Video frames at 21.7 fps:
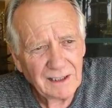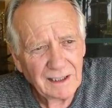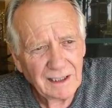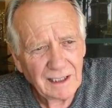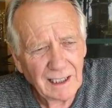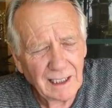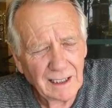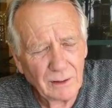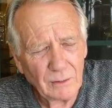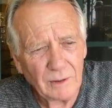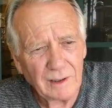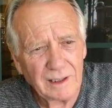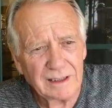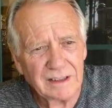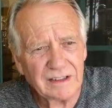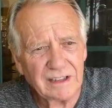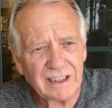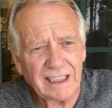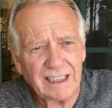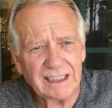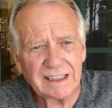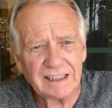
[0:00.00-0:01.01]
I don't want to
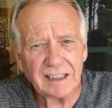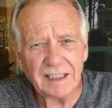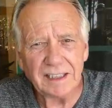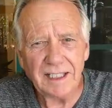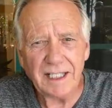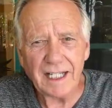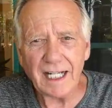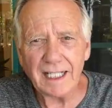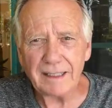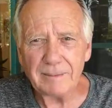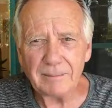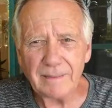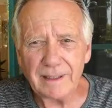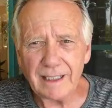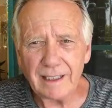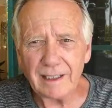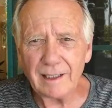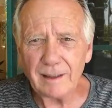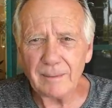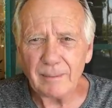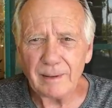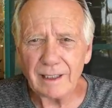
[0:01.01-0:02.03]
say it's a
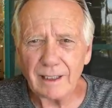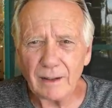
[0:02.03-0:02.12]
nightmare, but I